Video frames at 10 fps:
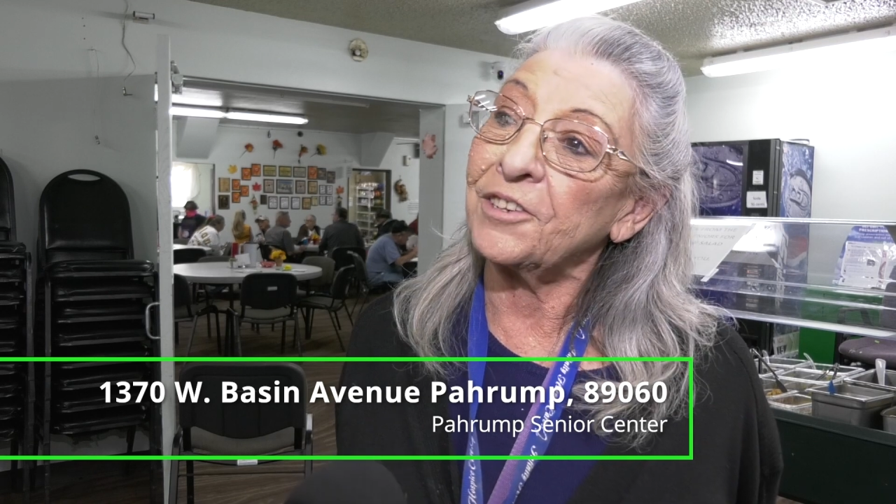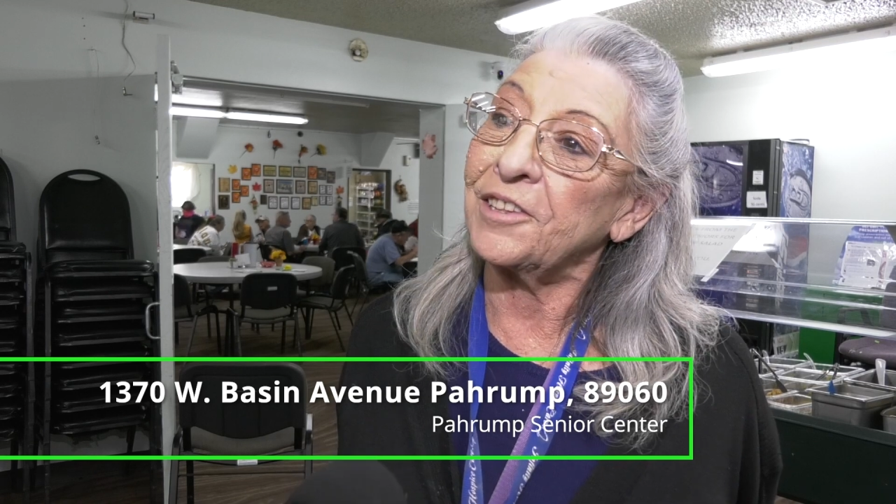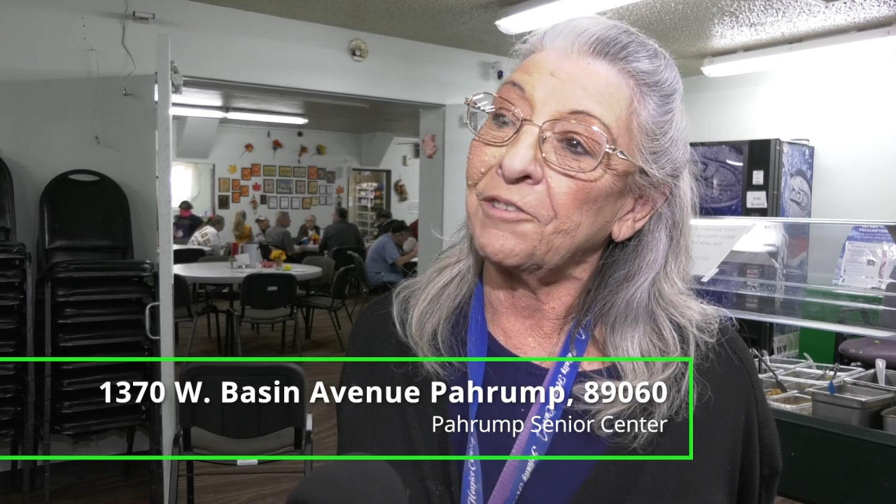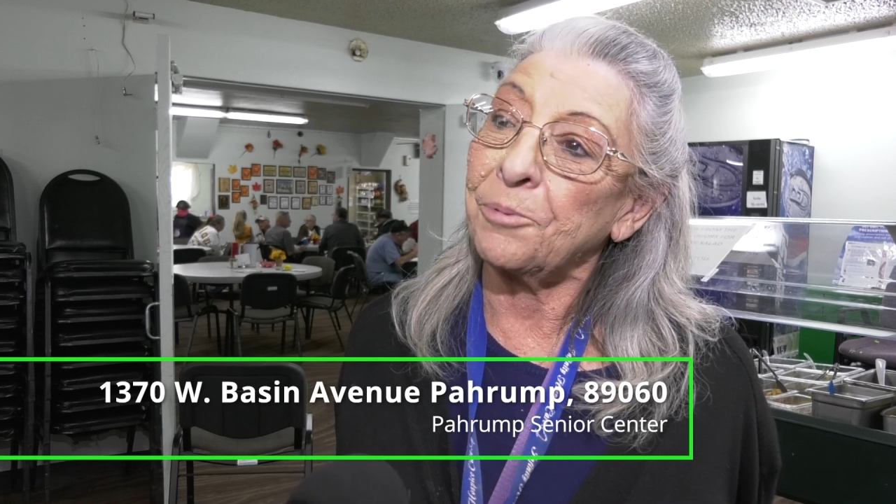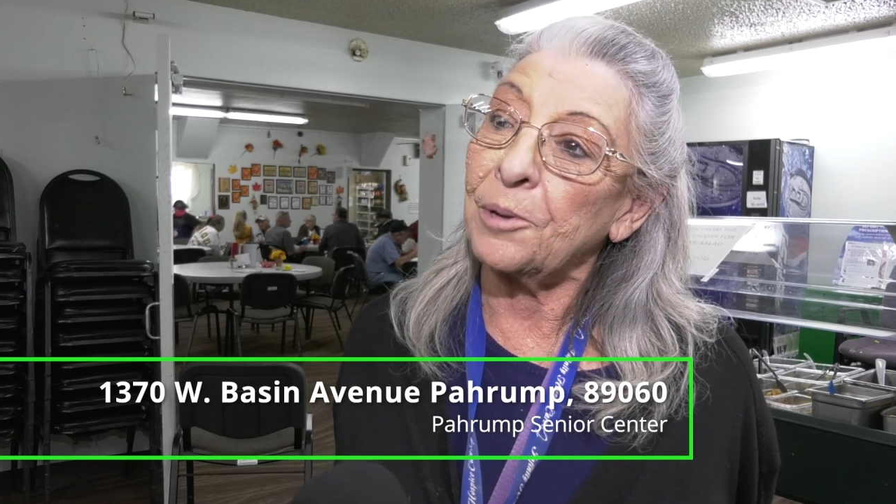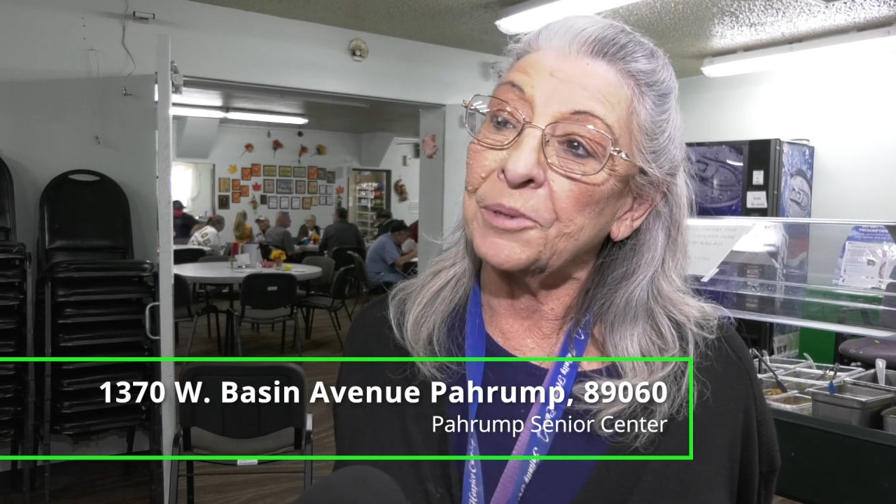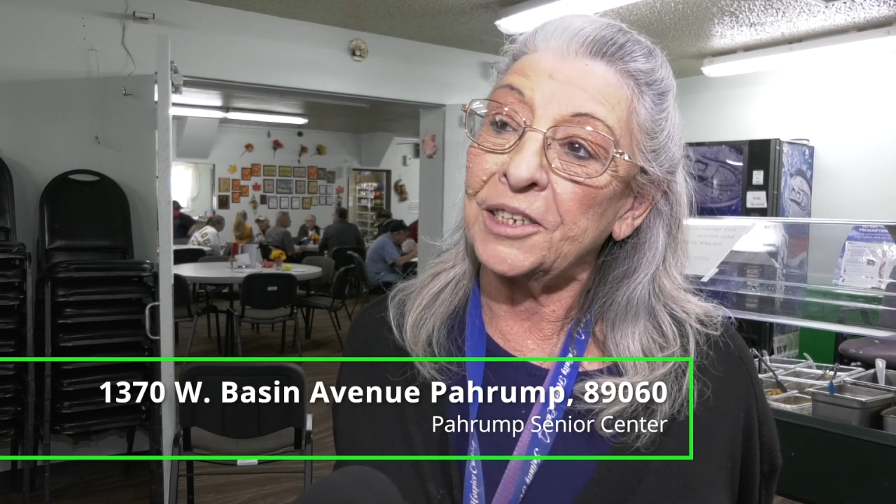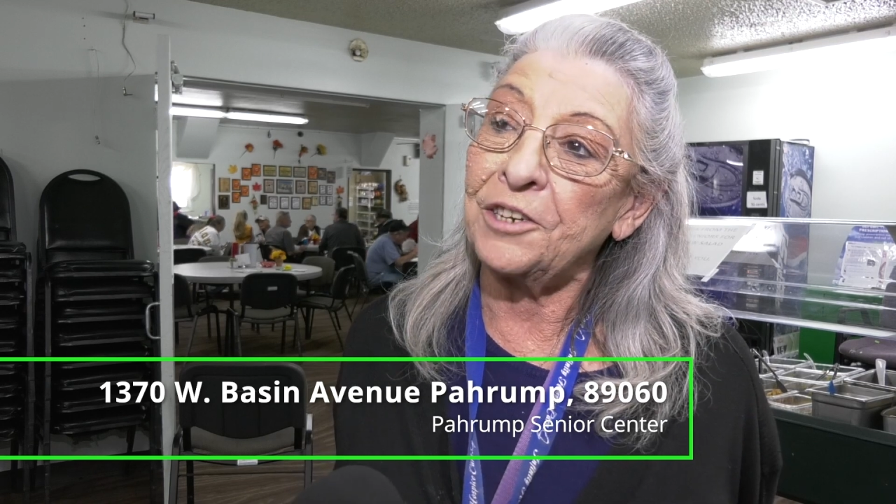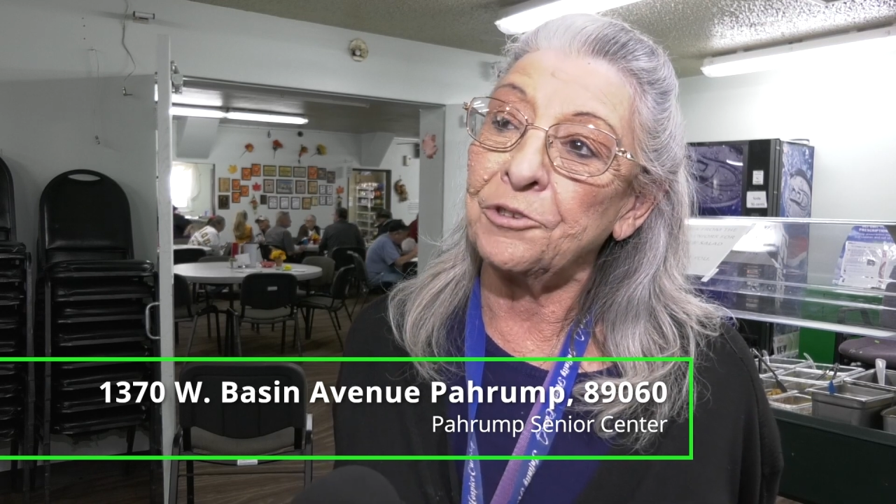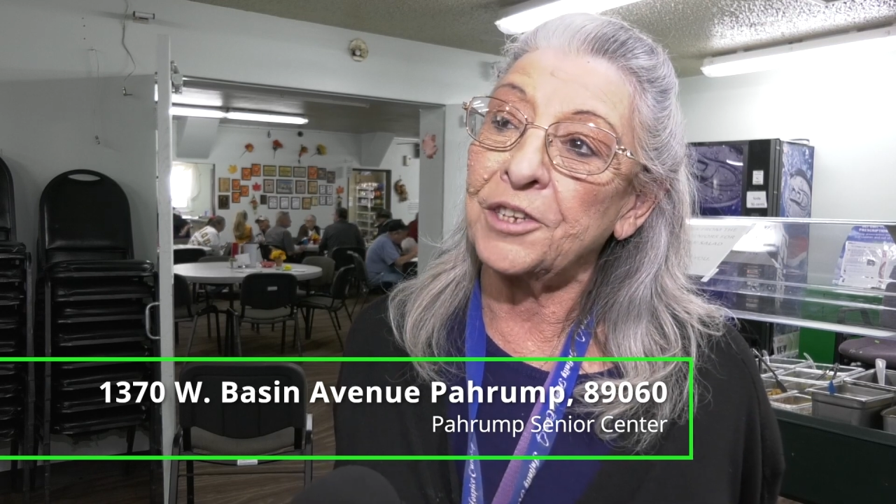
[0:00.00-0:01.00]
to the Pahrump
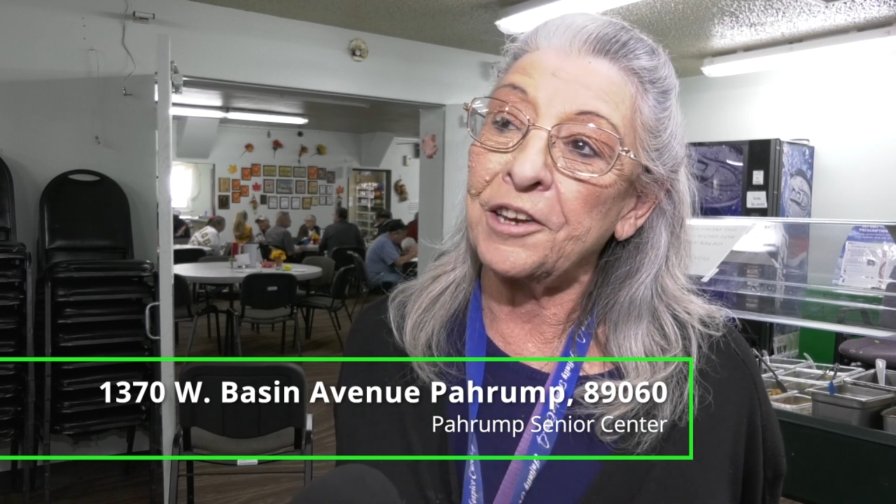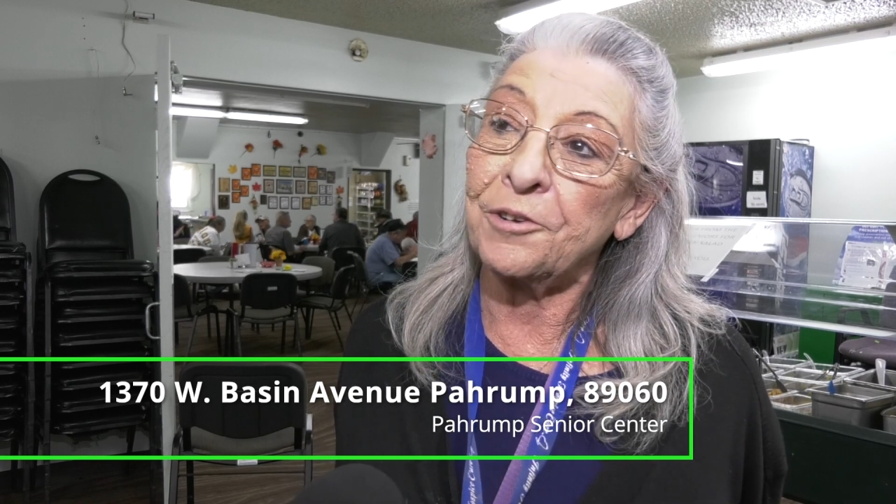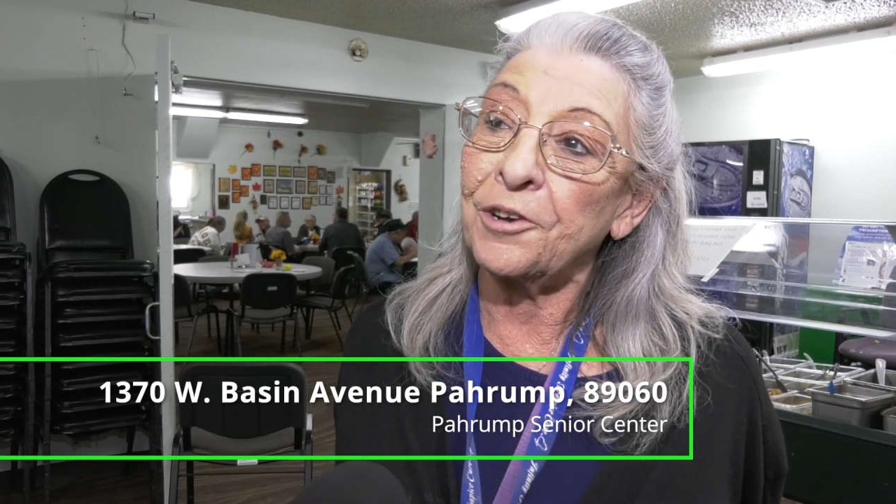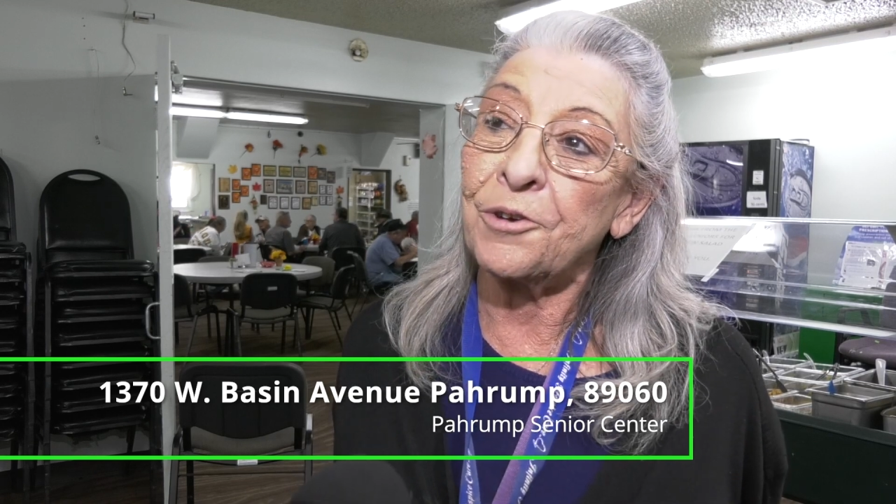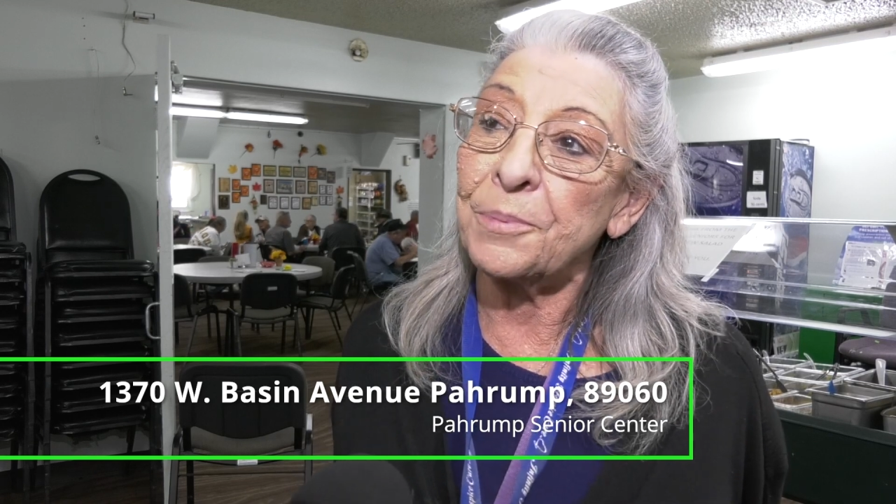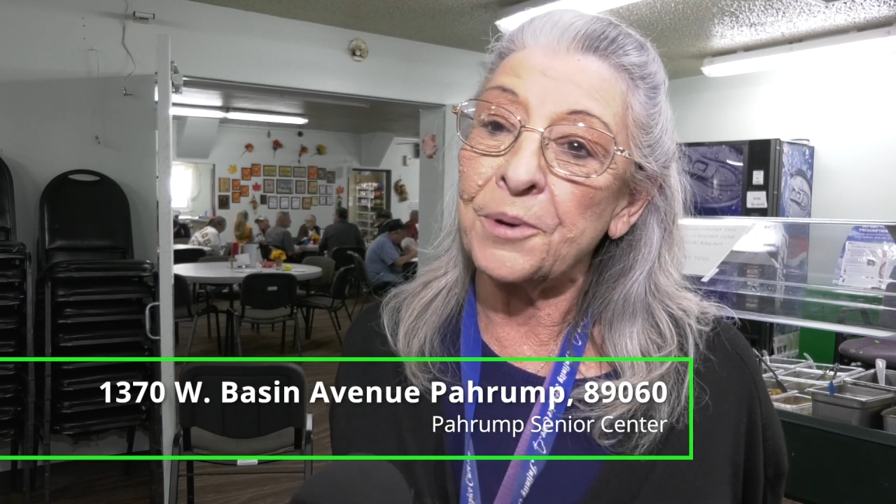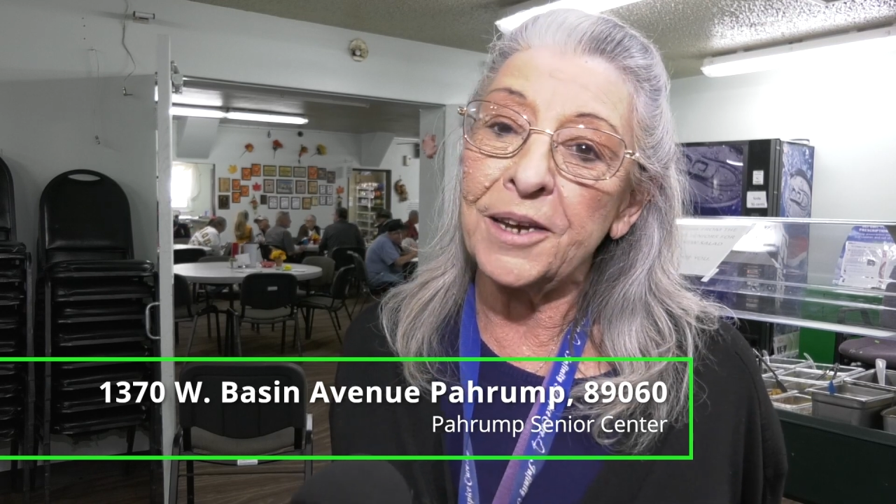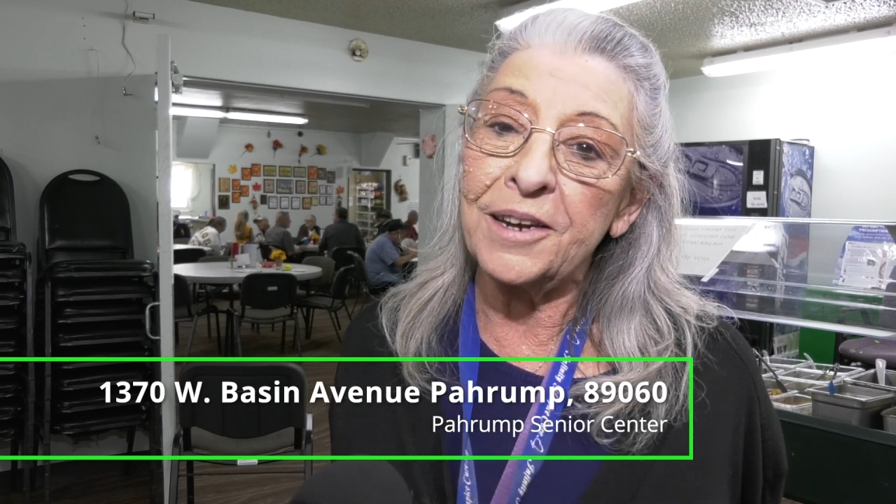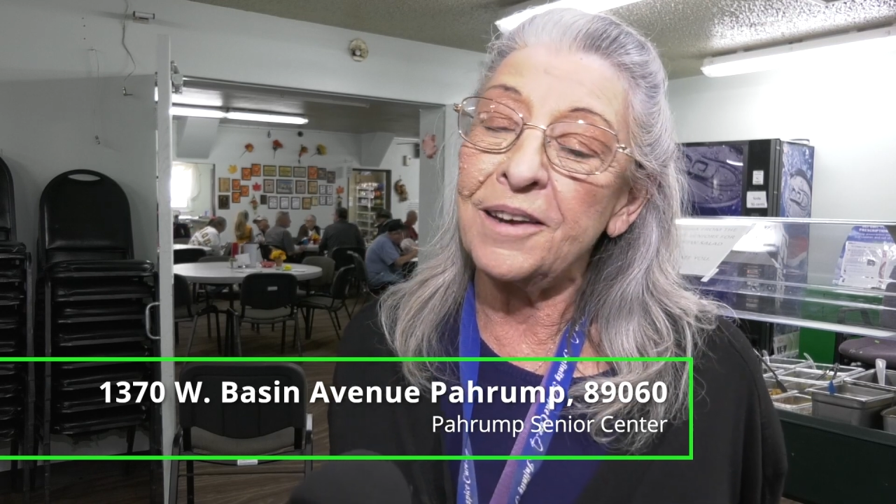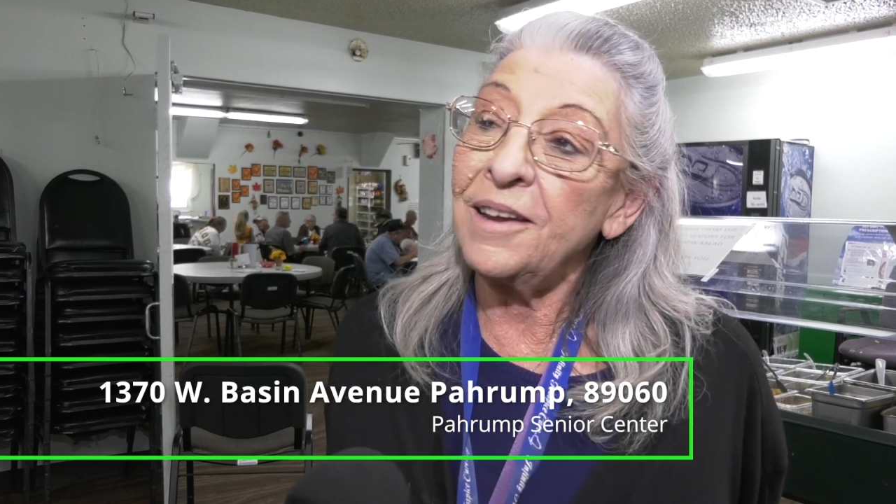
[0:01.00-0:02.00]
Senior Center
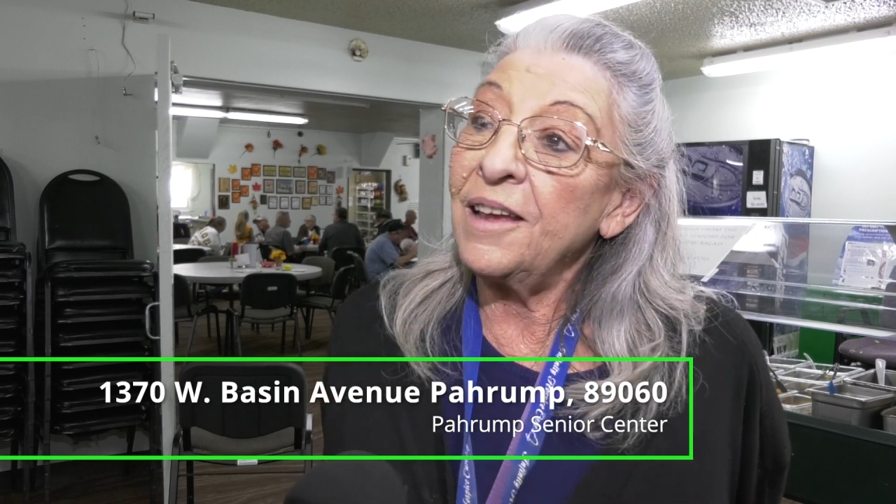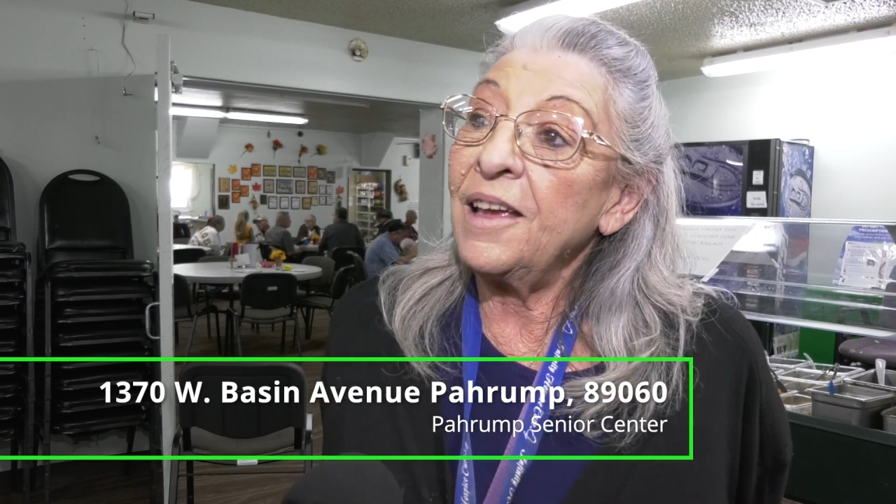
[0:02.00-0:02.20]
Incorporated